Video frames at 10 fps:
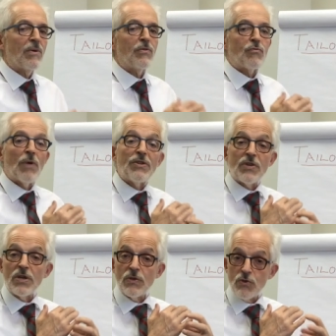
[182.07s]

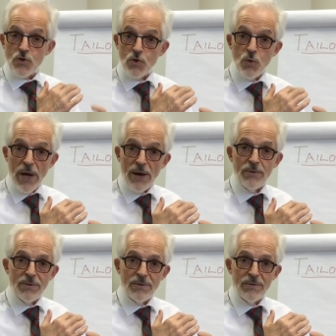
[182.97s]
stretching the shoe
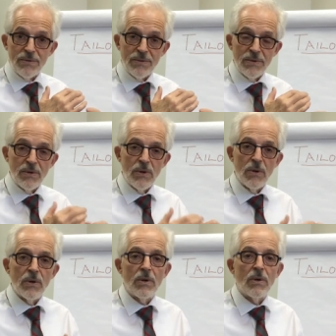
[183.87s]
out
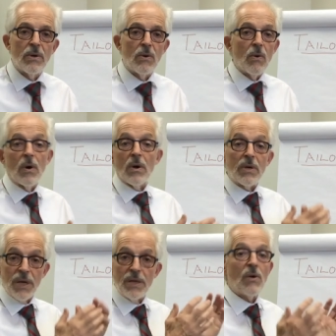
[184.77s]

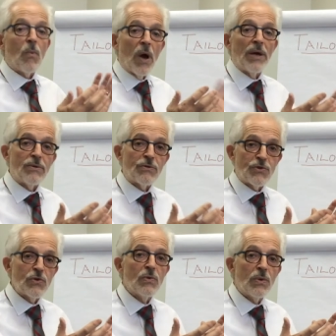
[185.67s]
or getting a wider
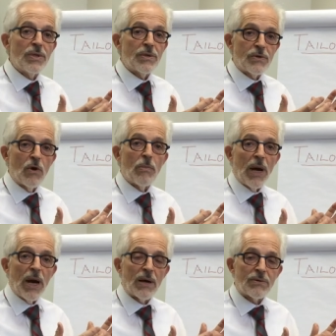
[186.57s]
shoe in the toe
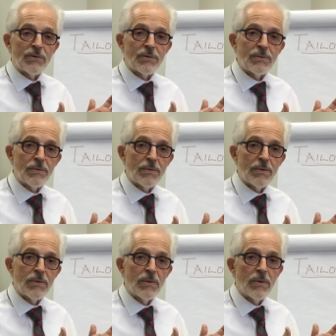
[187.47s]
box.
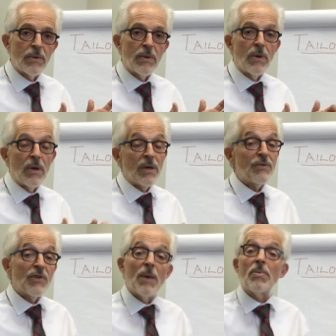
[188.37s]
An
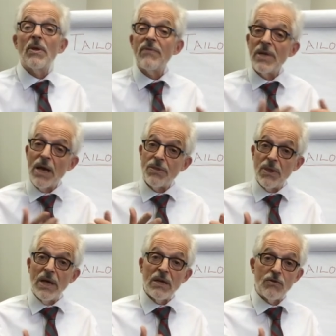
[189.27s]
example of an
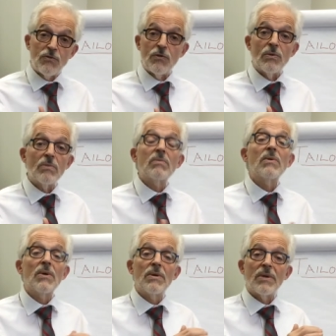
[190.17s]
athletic shoe
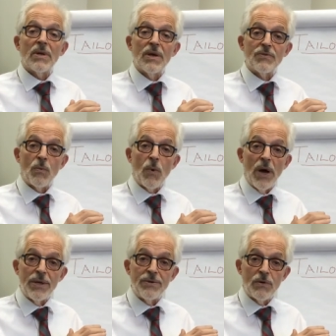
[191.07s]
that has a
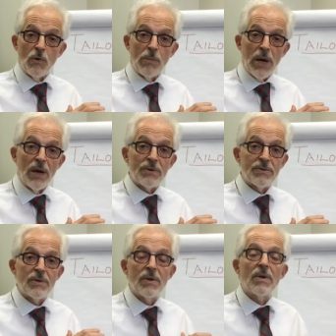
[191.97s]
wide toe
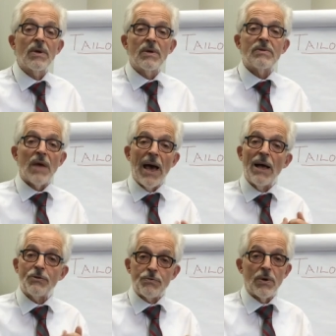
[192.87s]
box is
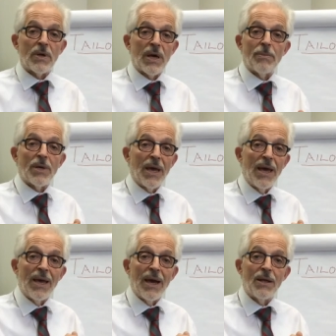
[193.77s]
Altra, capital
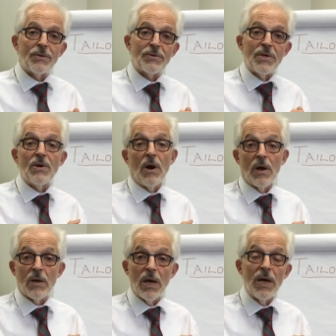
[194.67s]

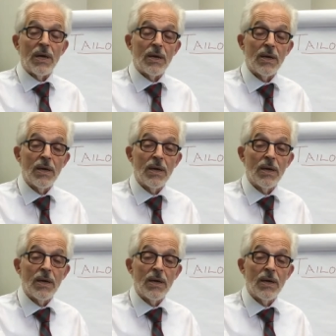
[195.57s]
A-L-T-R-A.